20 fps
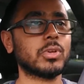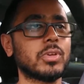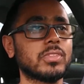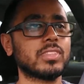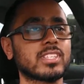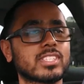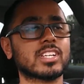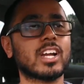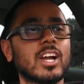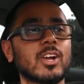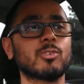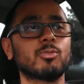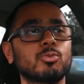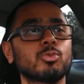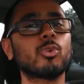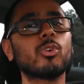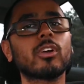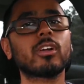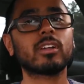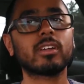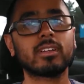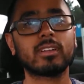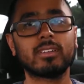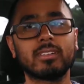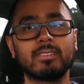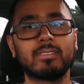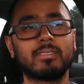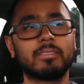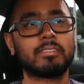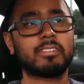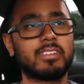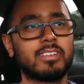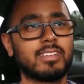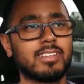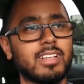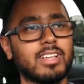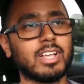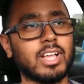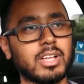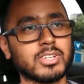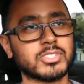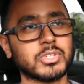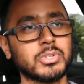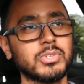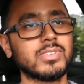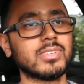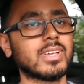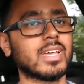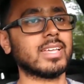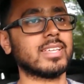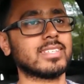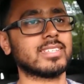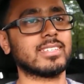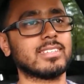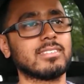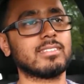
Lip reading: this car roar. I'll show you guys.